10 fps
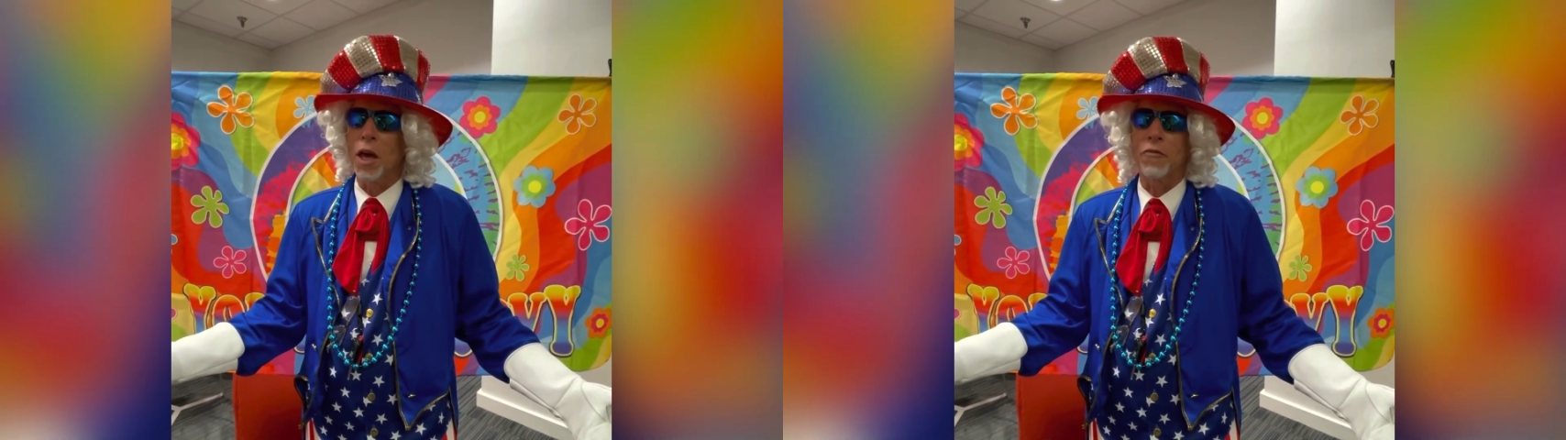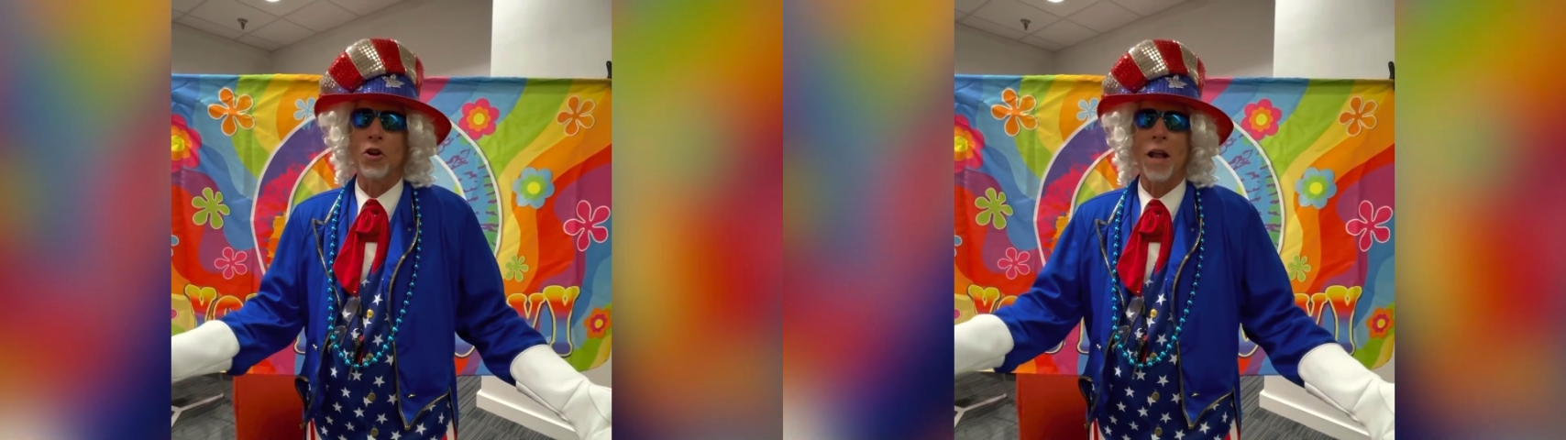
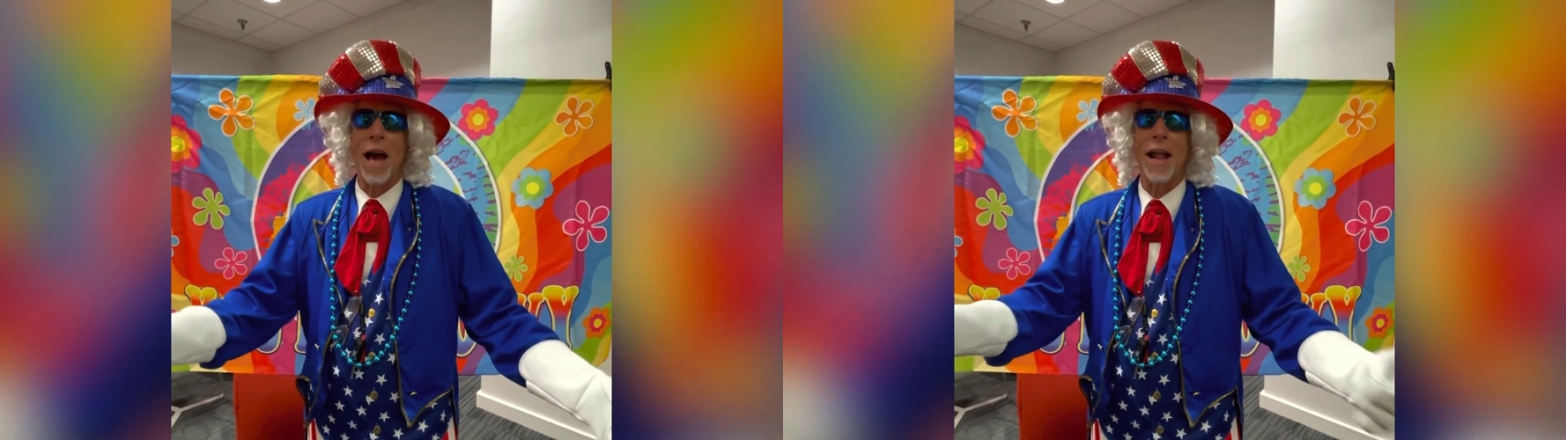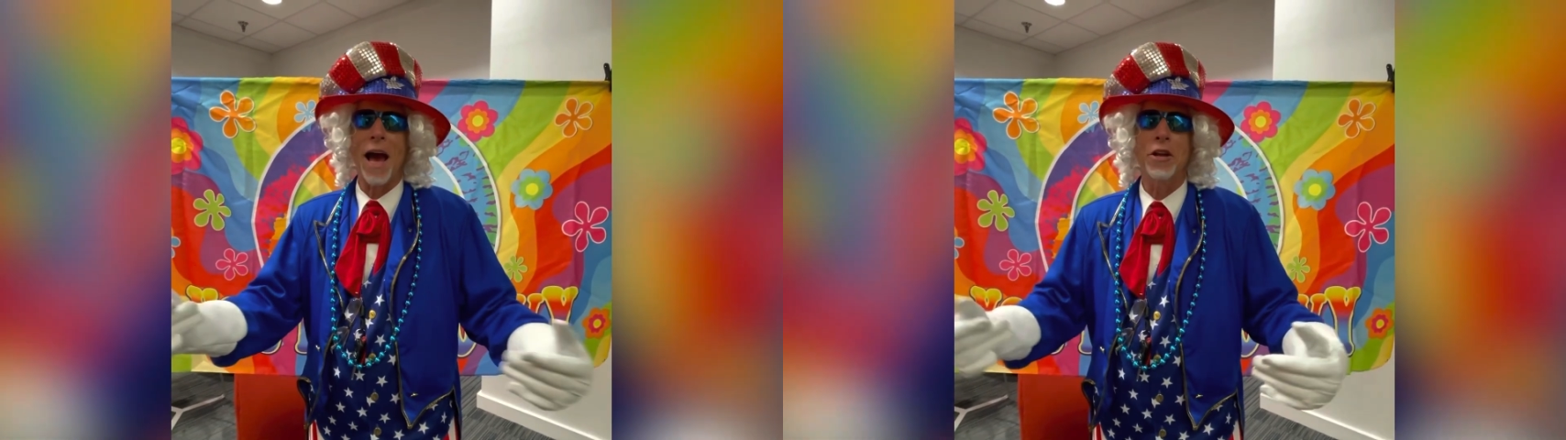if you're
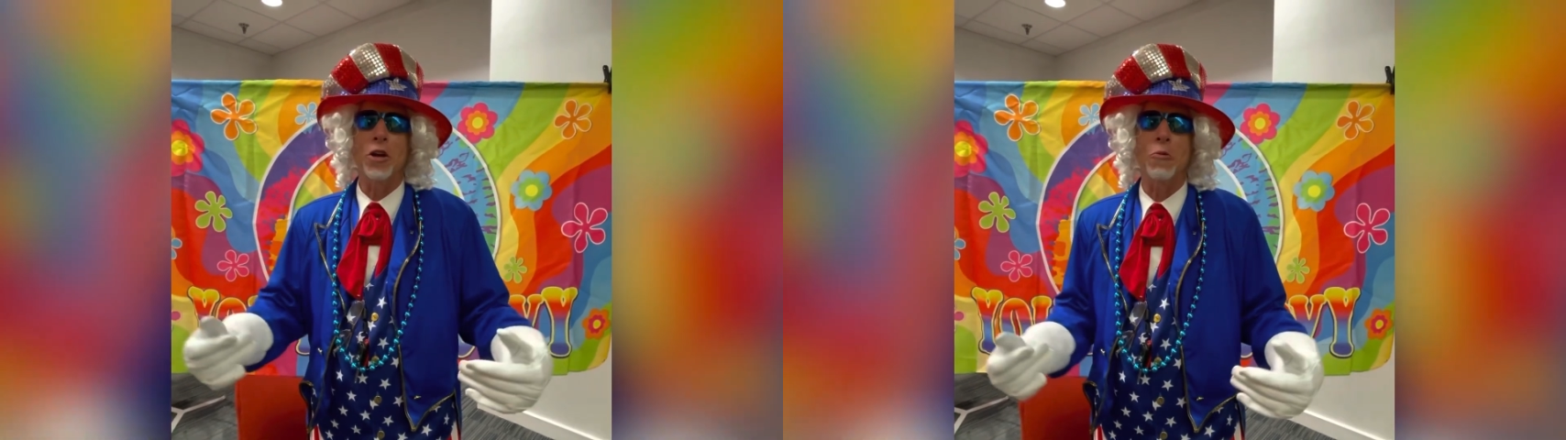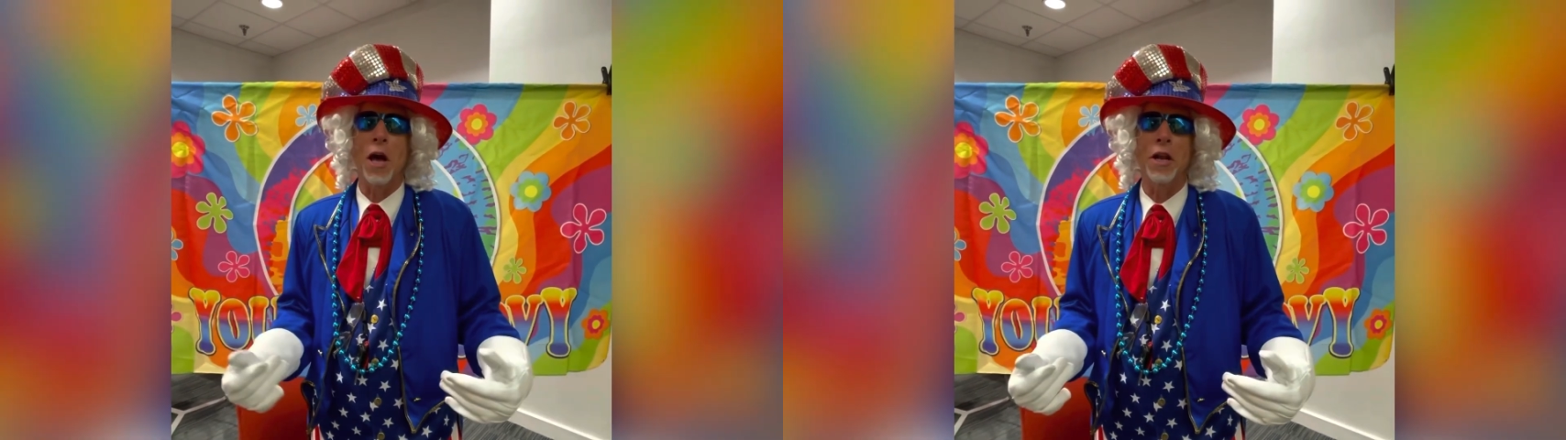not out
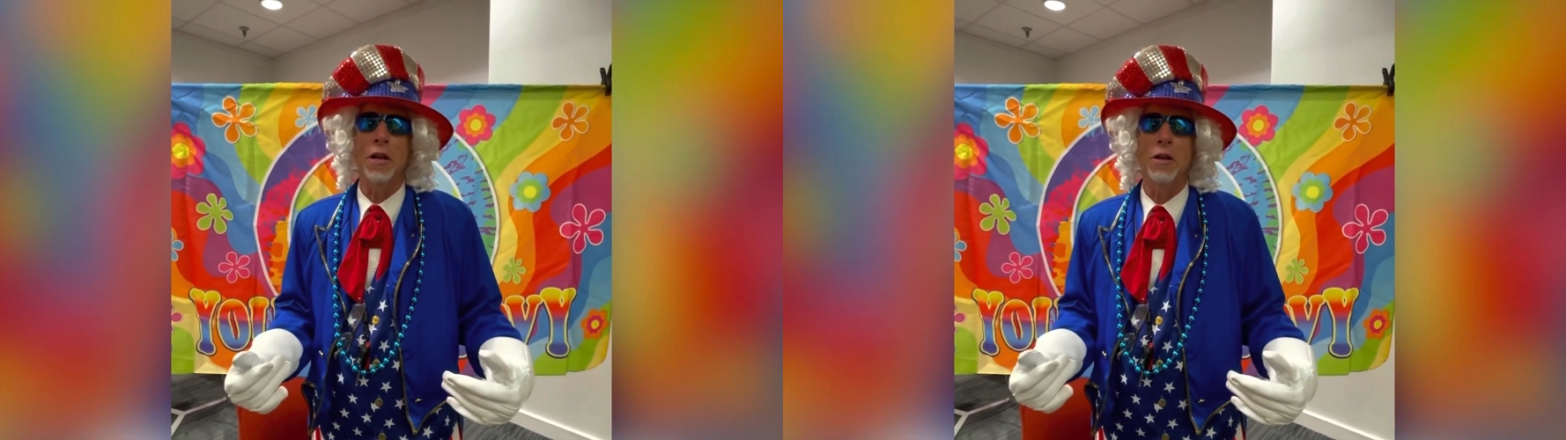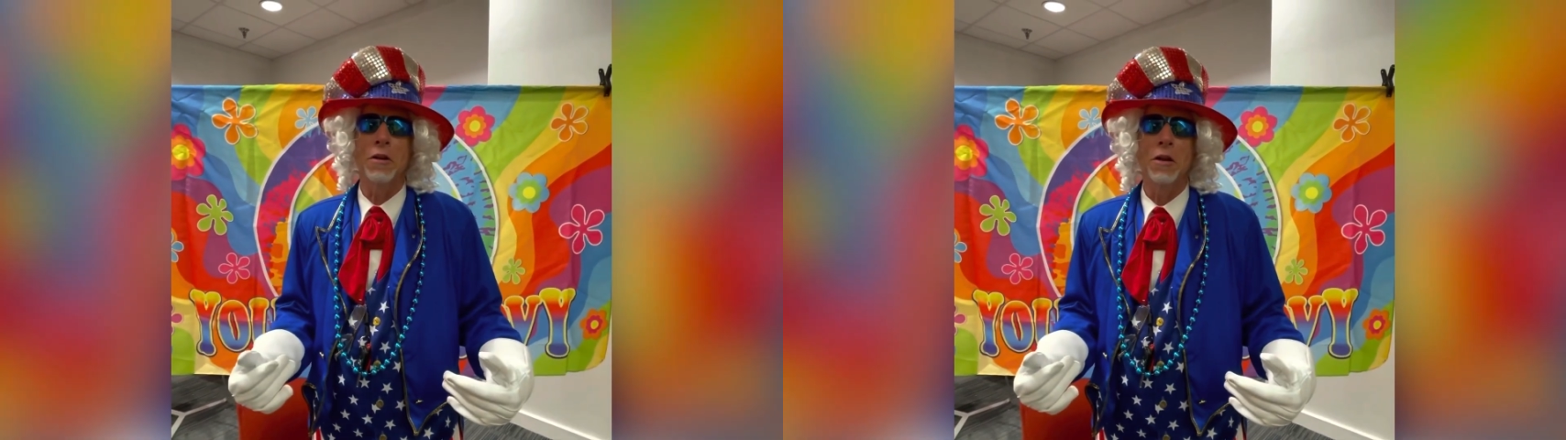here
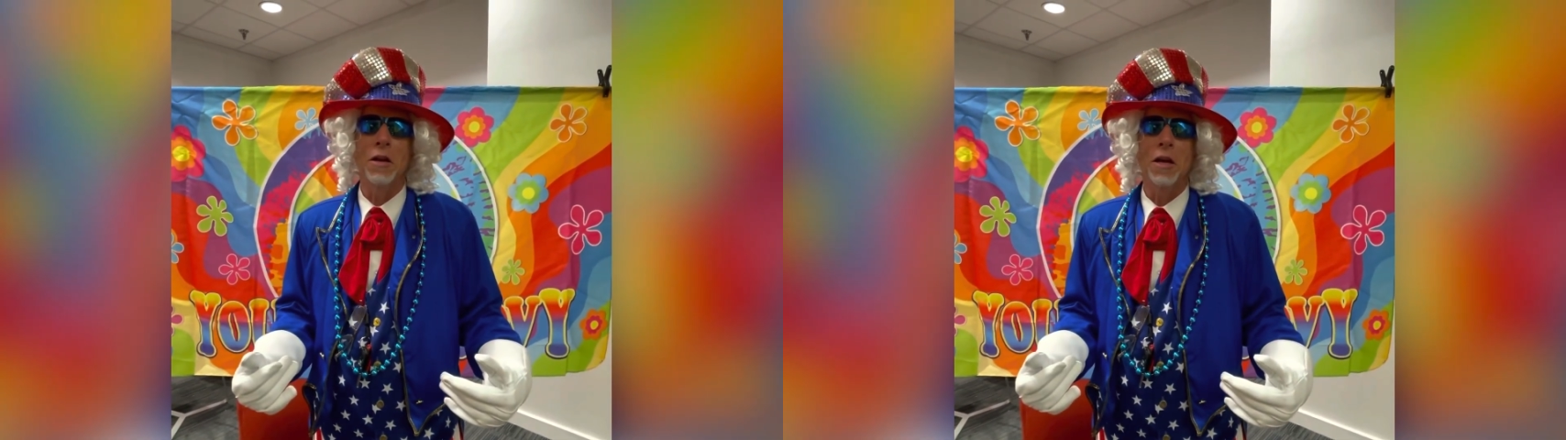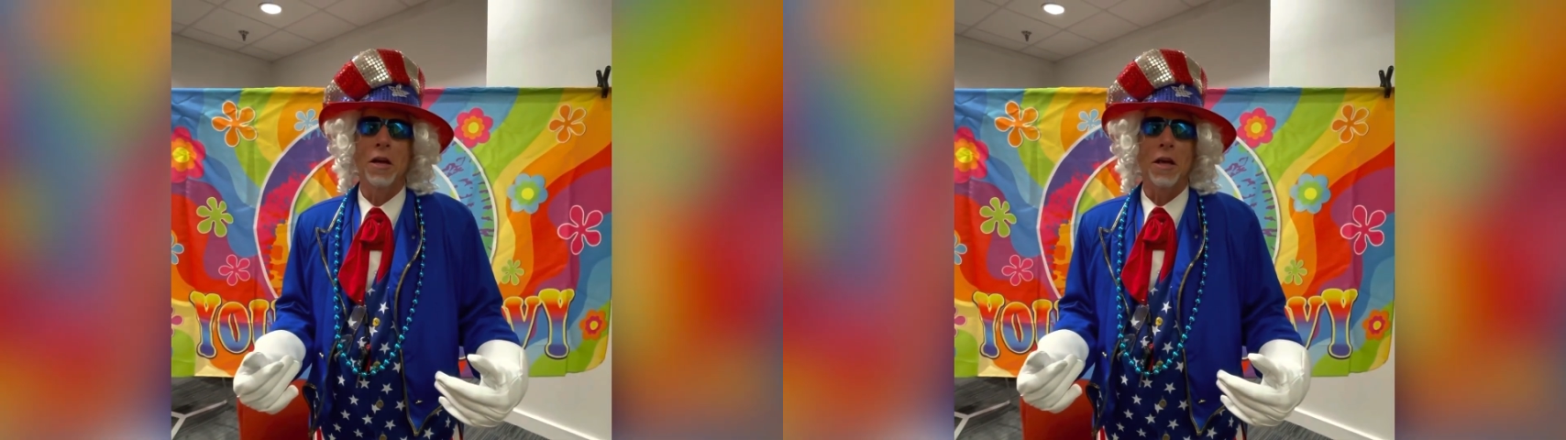running,
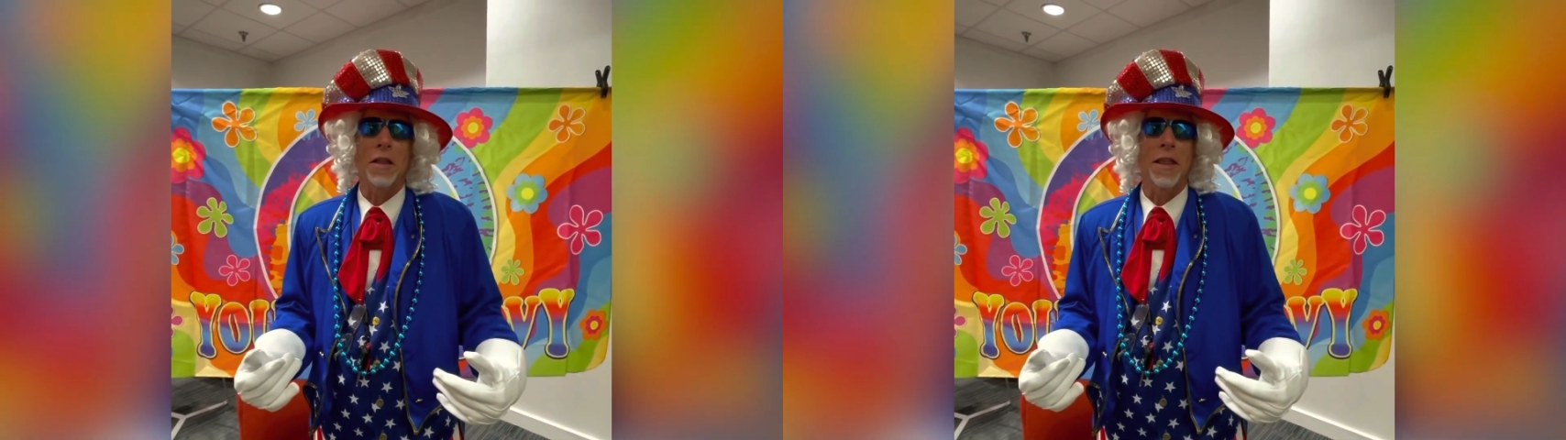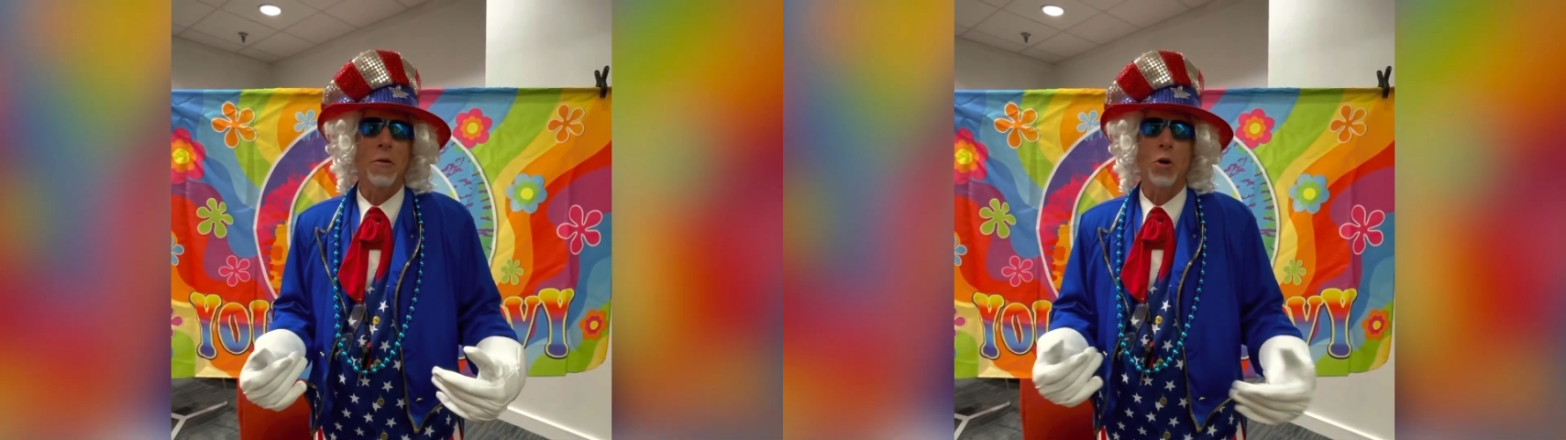
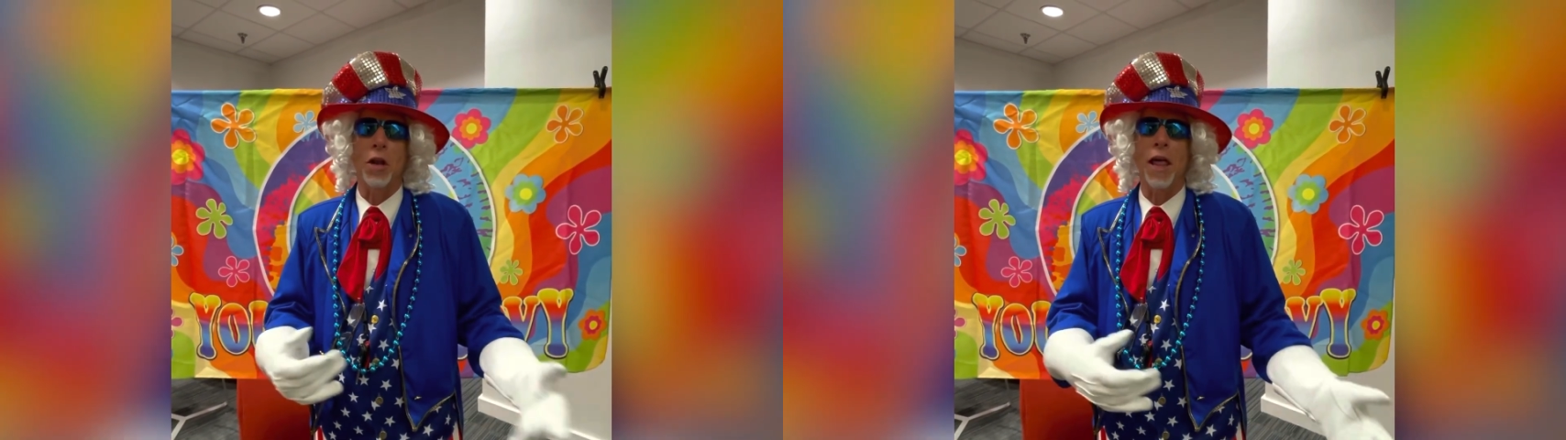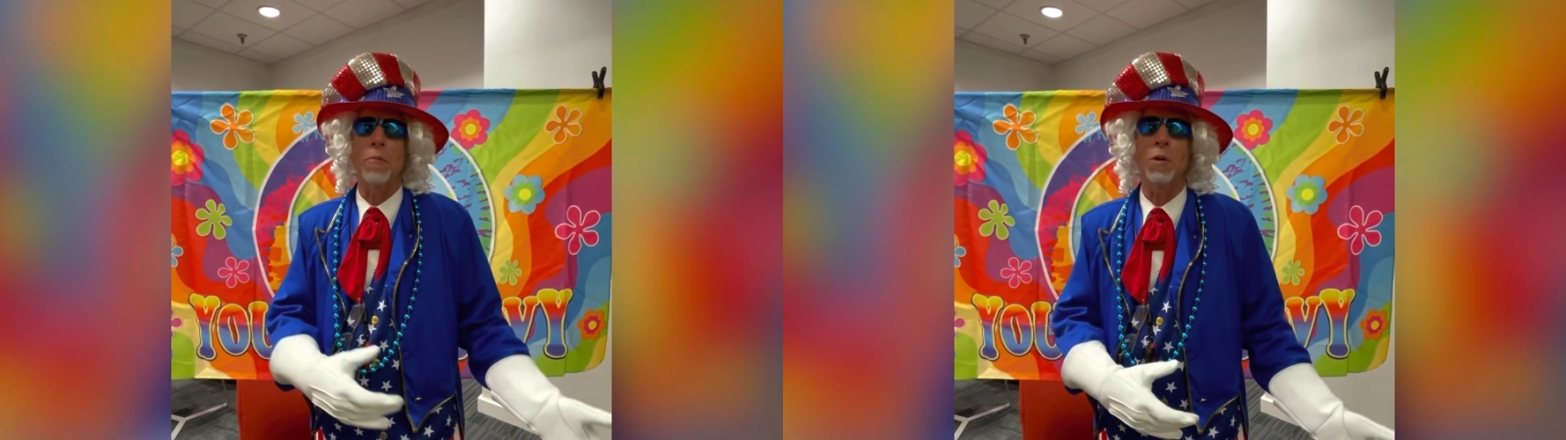they
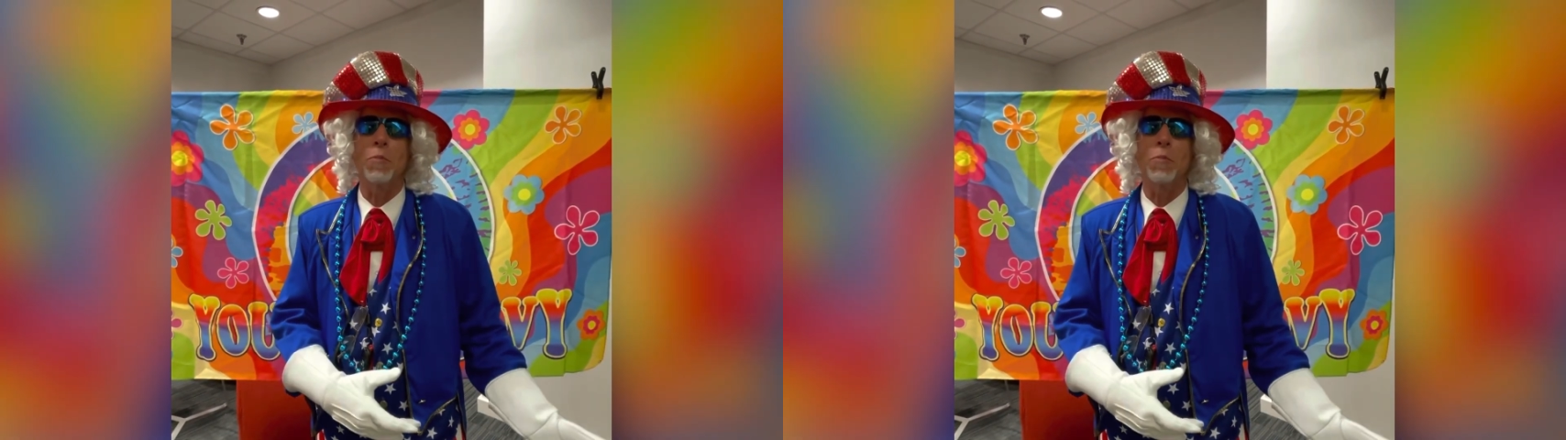wouldn't let me